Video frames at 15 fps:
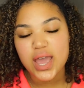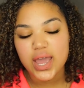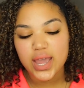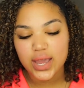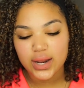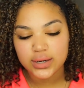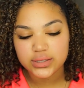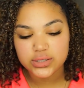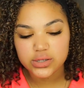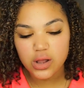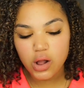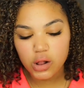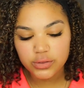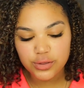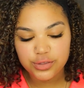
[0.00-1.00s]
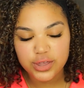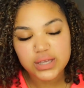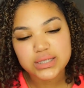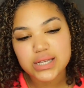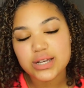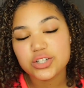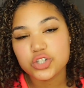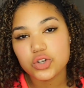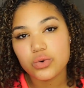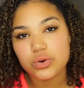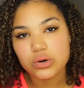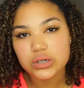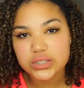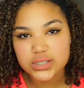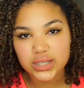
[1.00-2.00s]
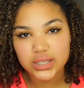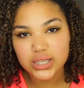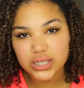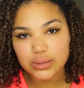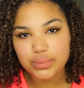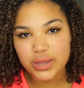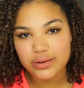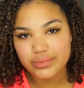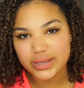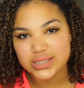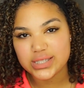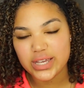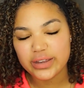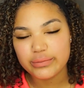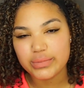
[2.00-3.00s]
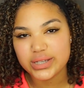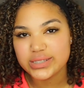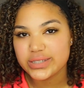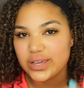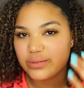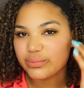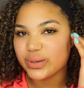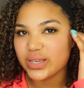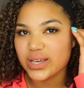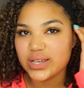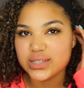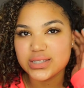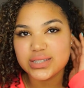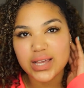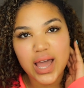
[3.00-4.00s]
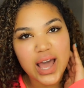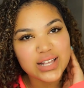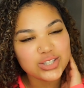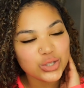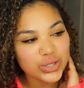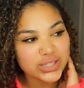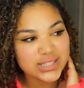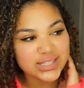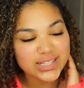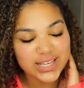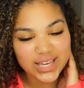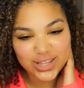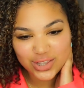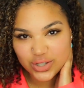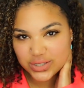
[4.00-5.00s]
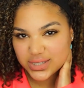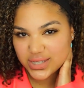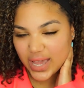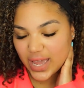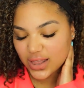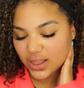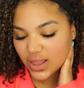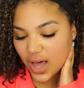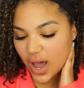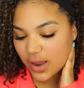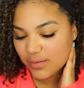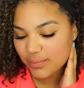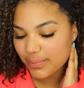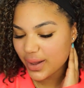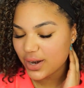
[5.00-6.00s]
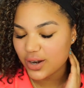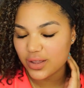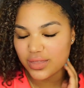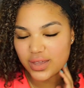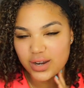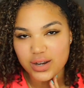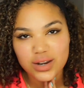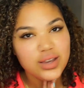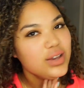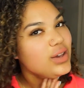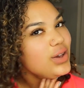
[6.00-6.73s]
and all the things I do in order to keep and maintain my skin, because as you can see, it looks a lot better than